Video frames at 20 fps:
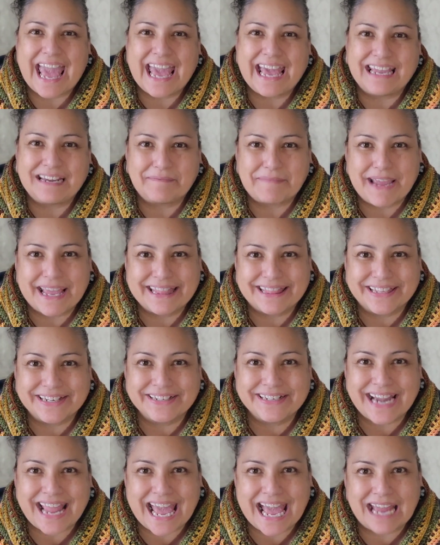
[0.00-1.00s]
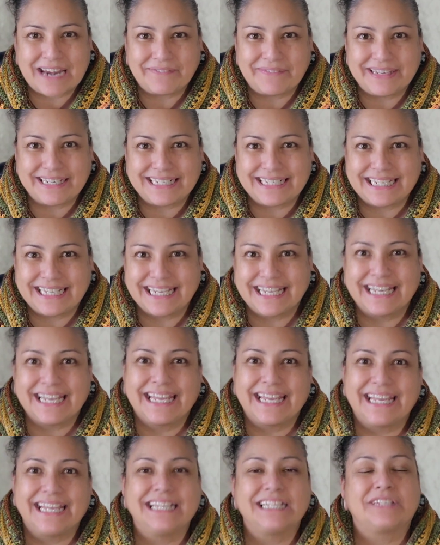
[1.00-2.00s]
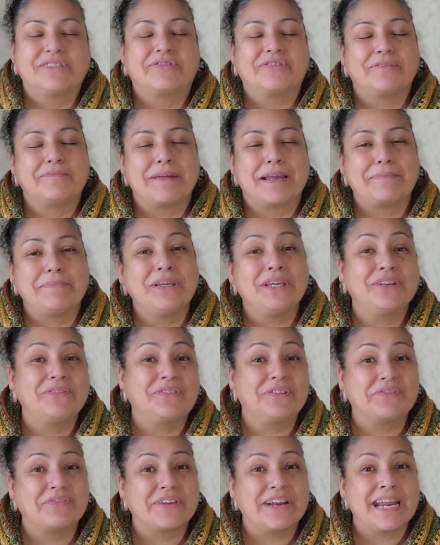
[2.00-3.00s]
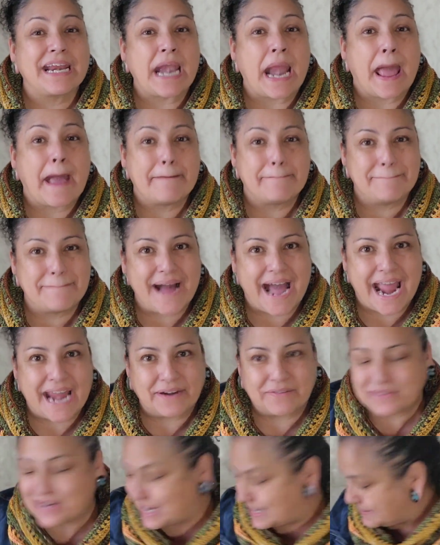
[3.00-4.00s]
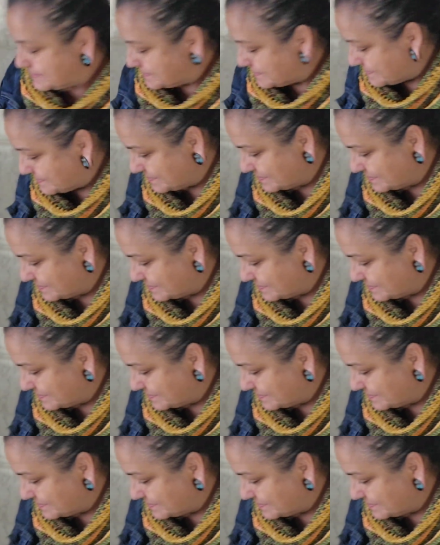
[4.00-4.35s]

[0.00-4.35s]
And my third advent is for my beautiful friend, Mayra.